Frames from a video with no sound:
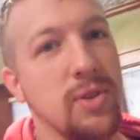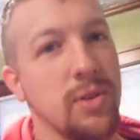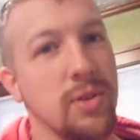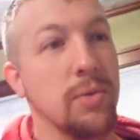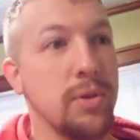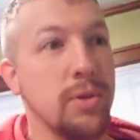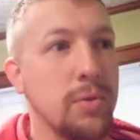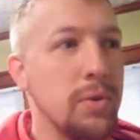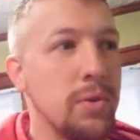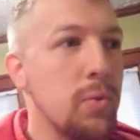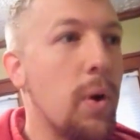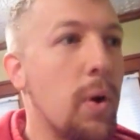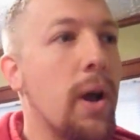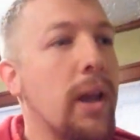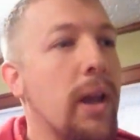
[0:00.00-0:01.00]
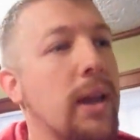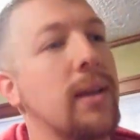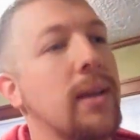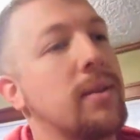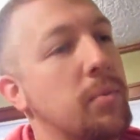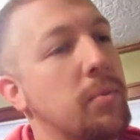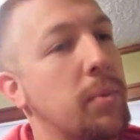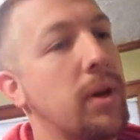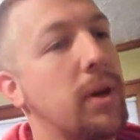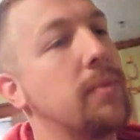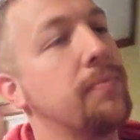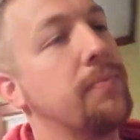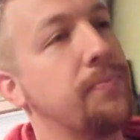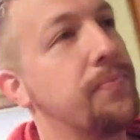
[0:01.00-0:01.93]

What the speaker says: You can really do what you want, I guess. But